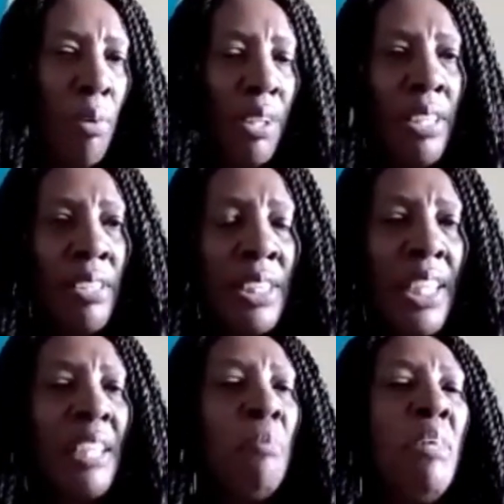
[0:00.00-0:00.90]
what they're
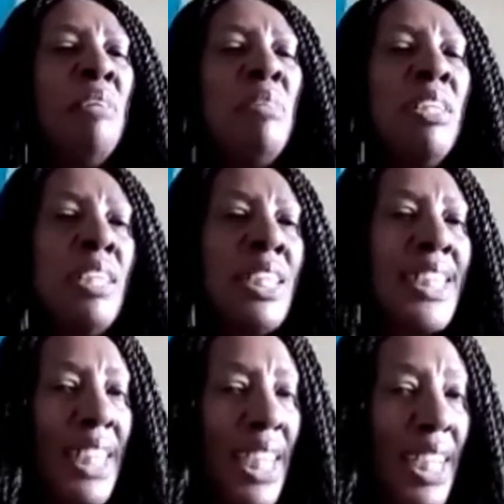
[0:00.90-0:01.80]
saying and make them
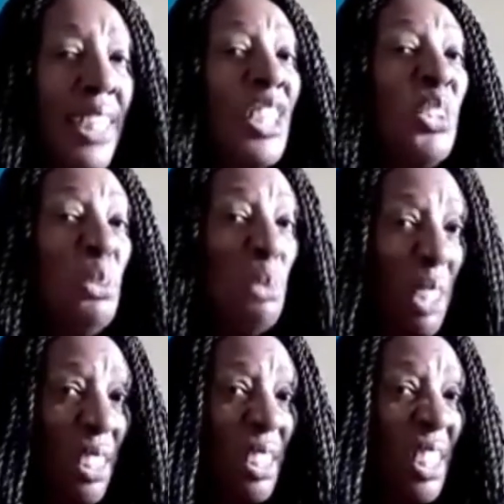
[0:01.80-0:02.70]
understand that you
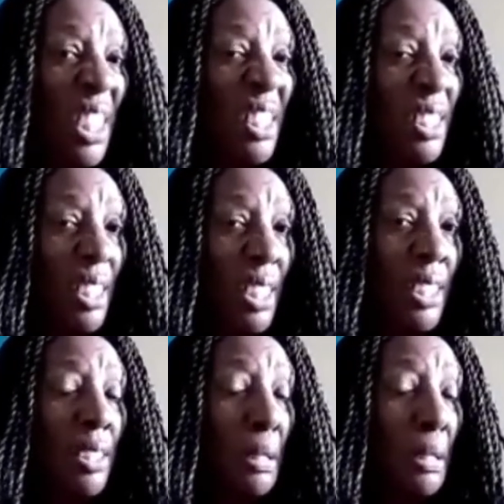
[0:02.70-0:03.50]
understand it